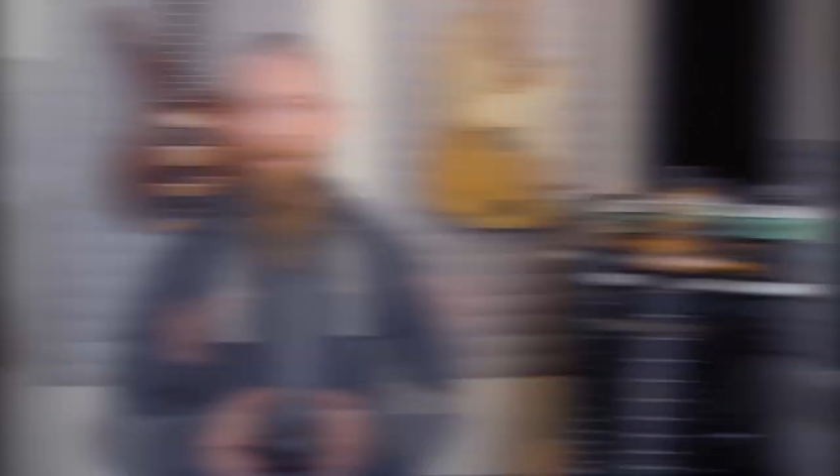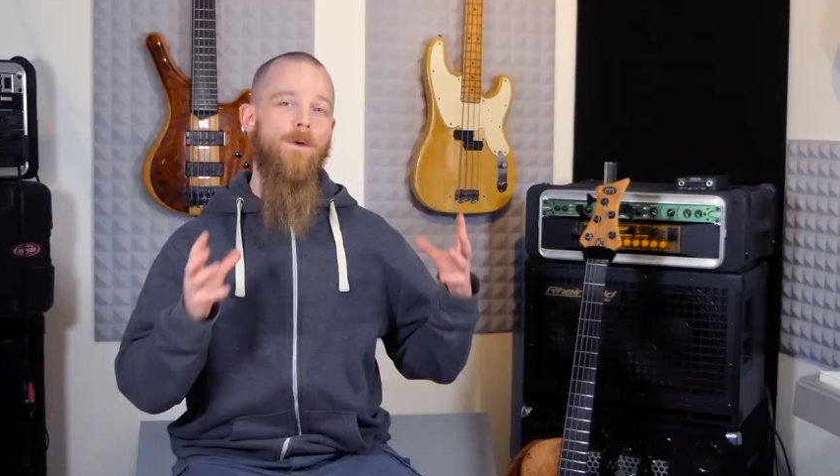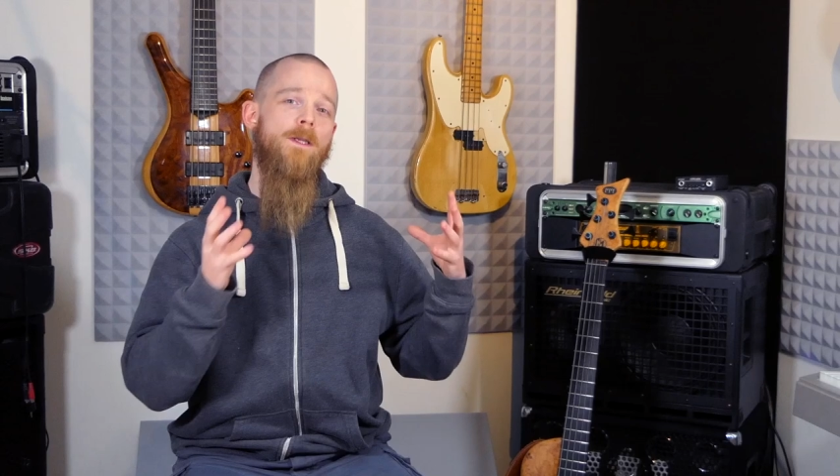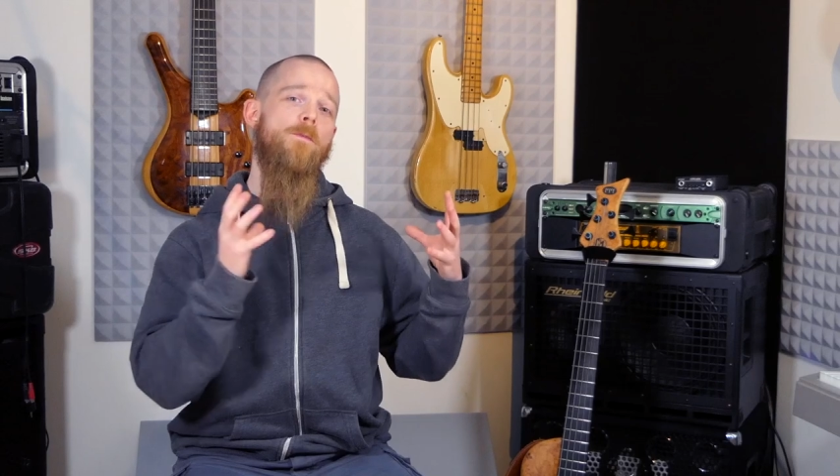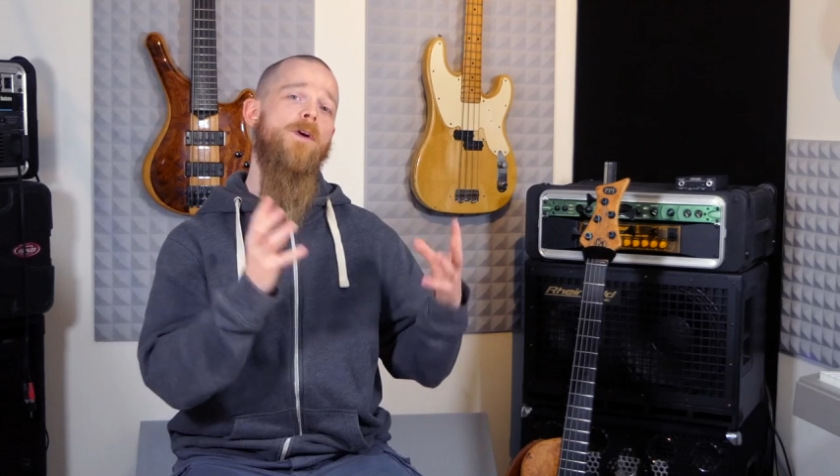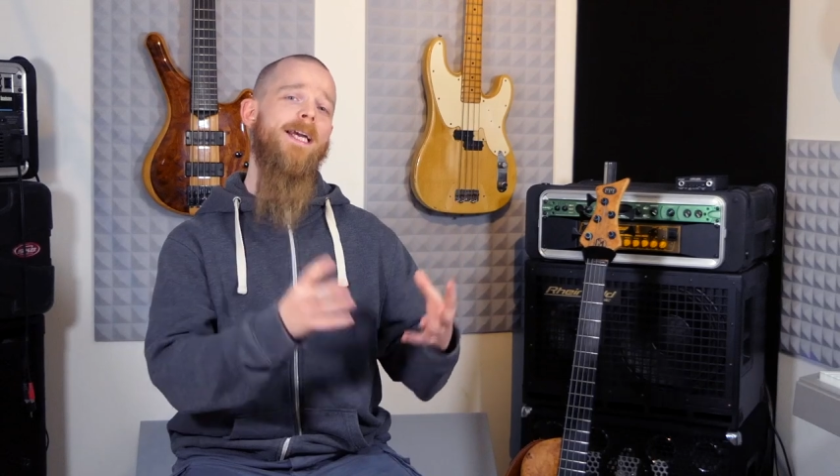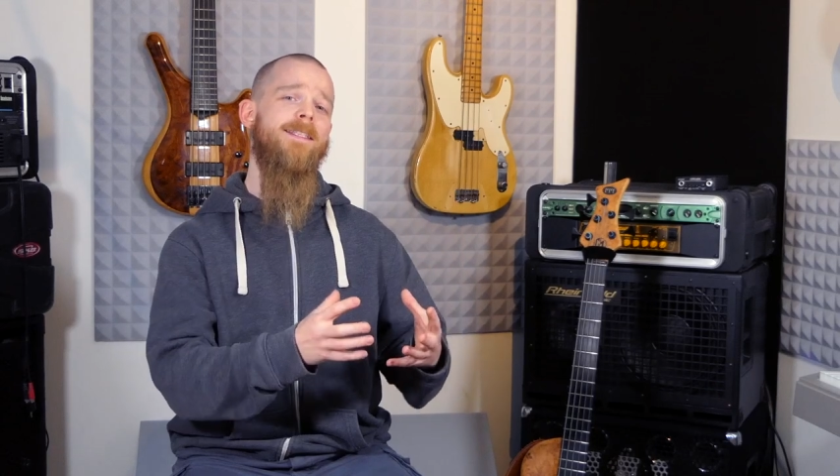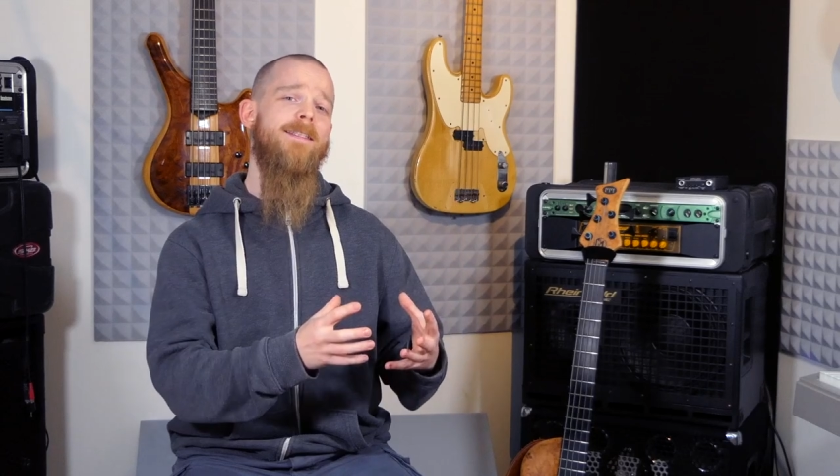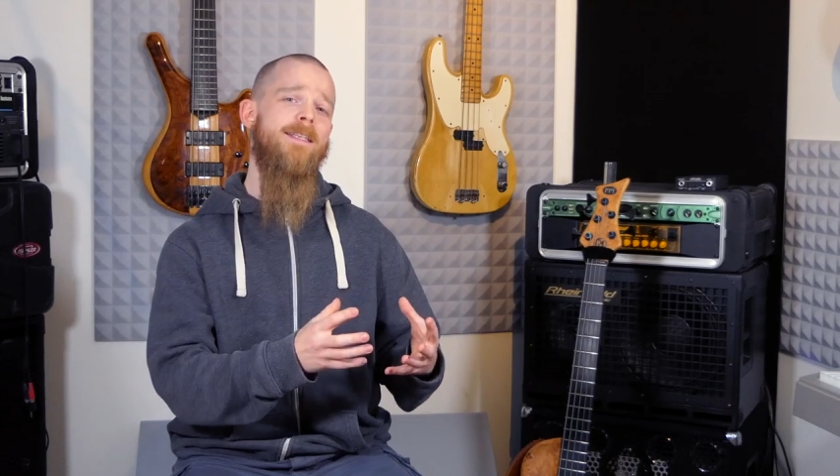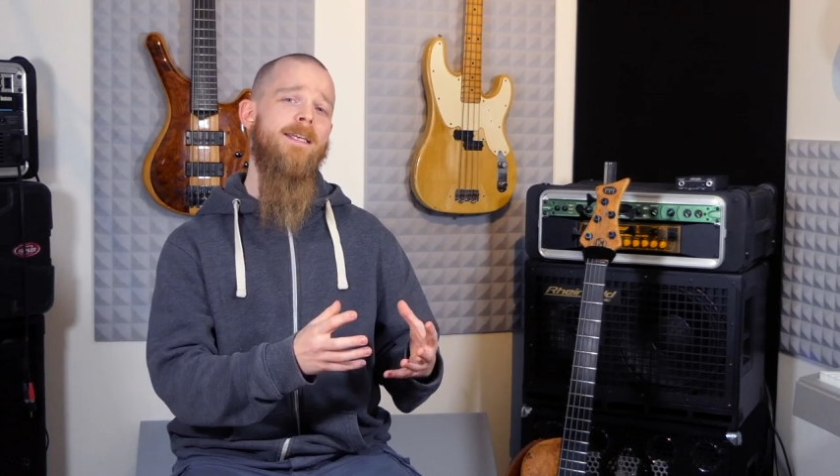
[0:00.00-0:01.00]
When you're
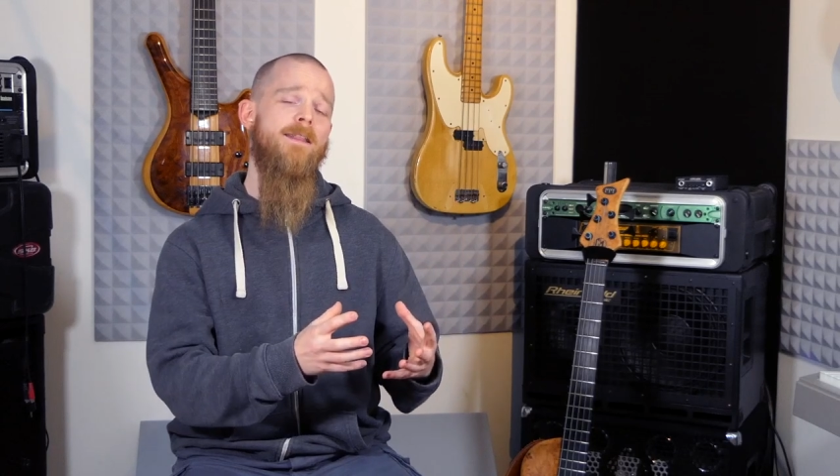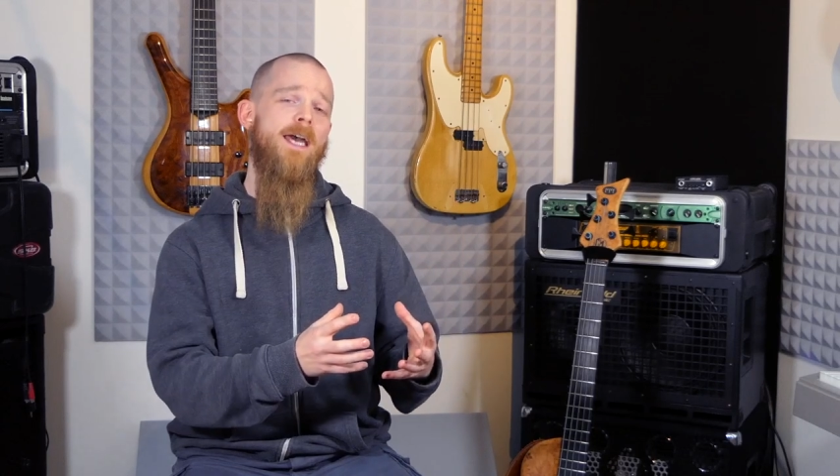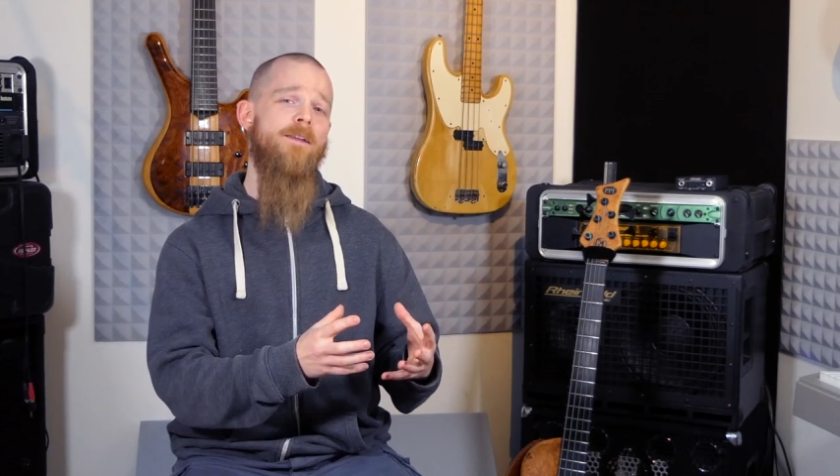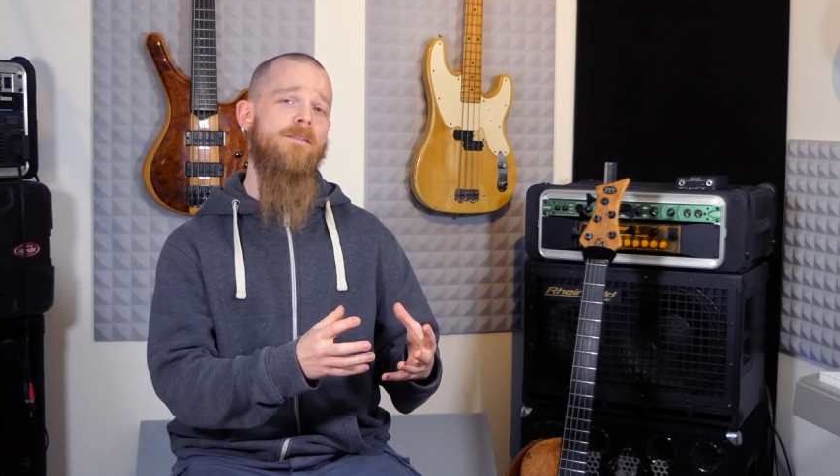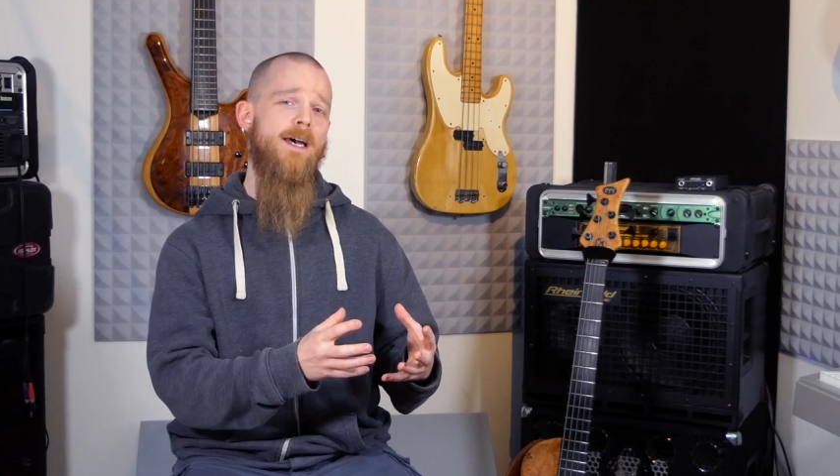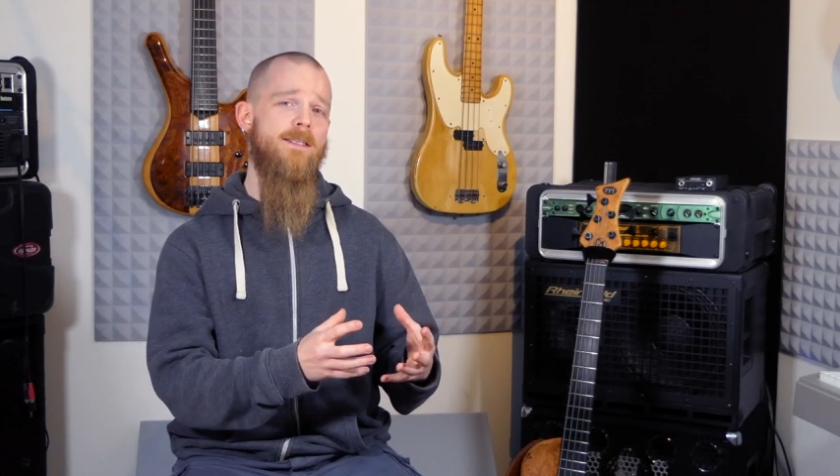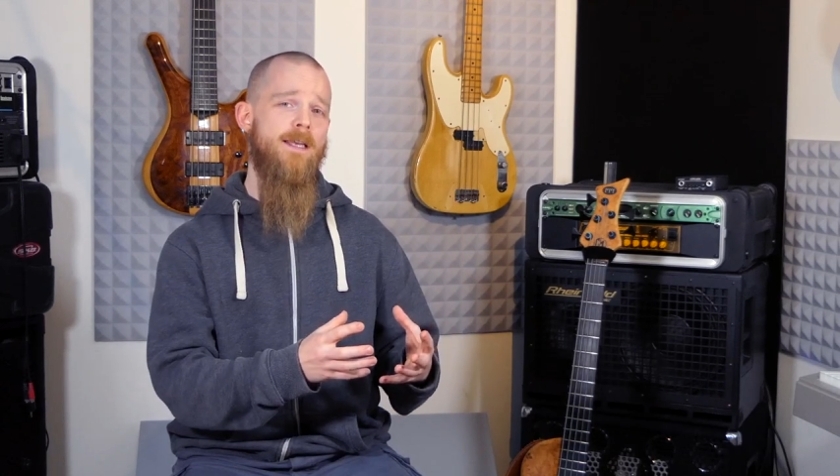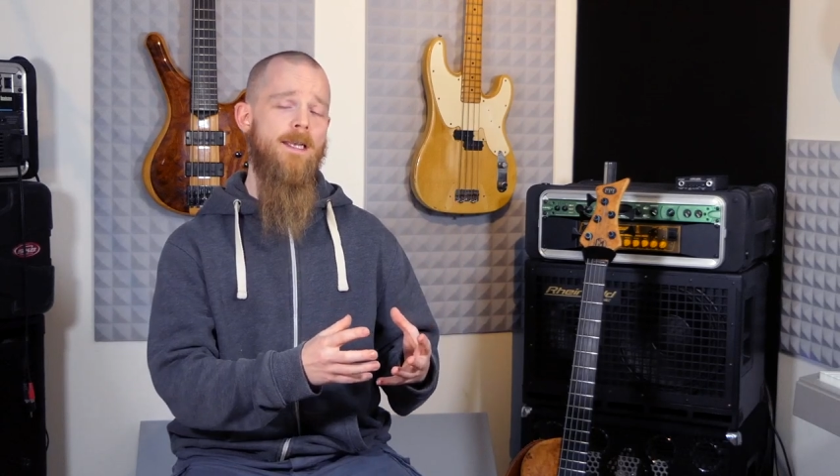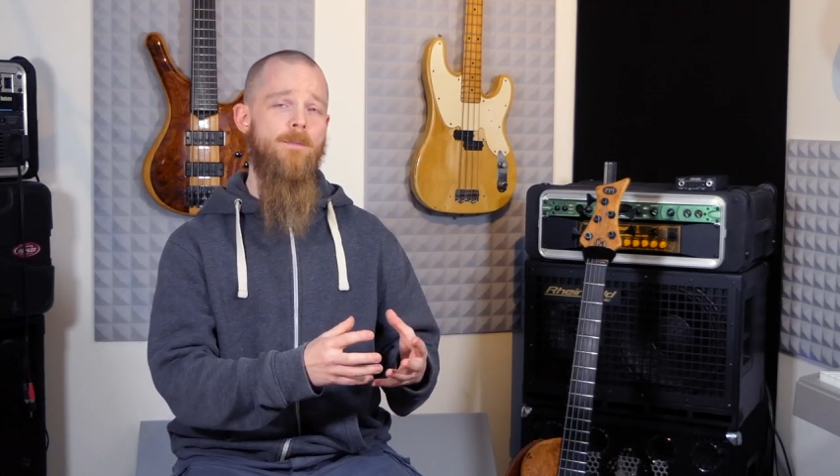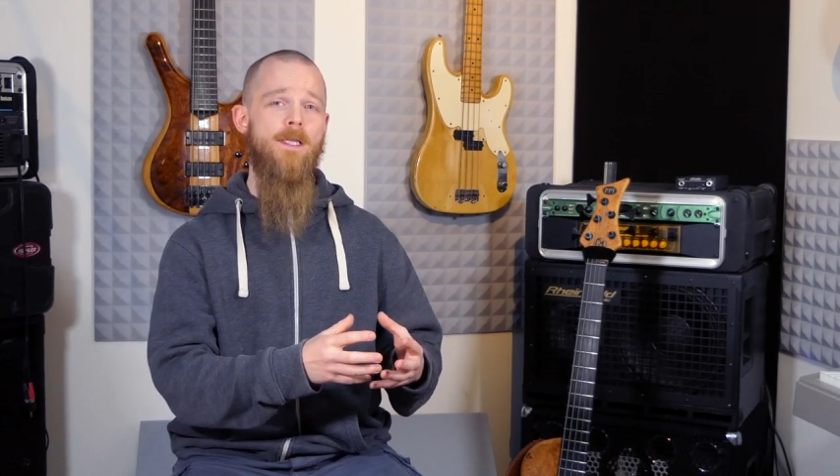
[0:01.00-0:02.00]
practicing the advanced
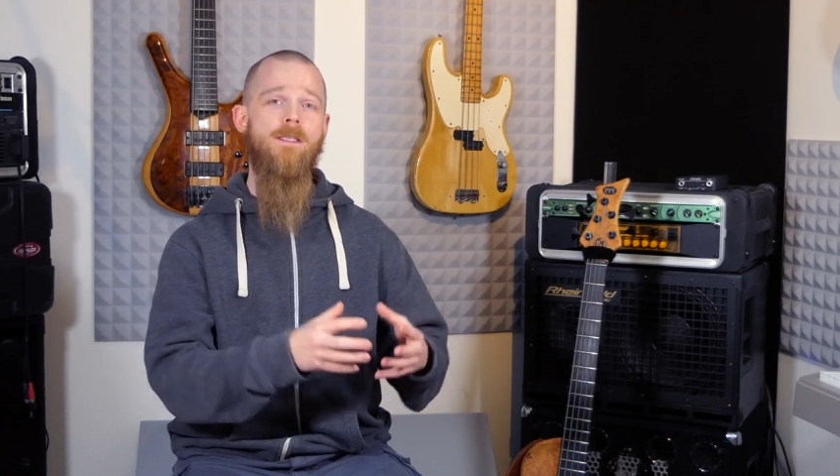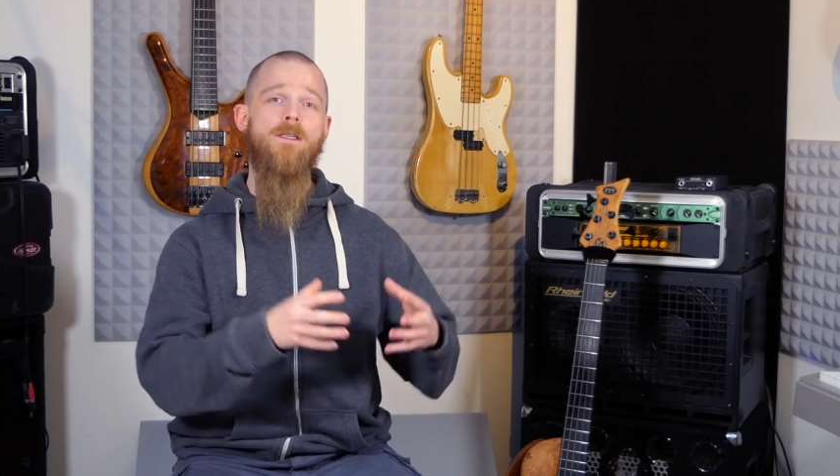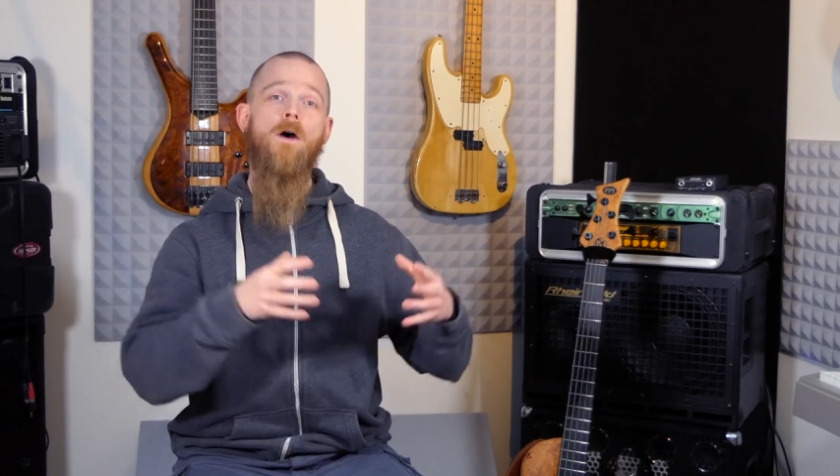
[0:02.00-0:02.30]
elements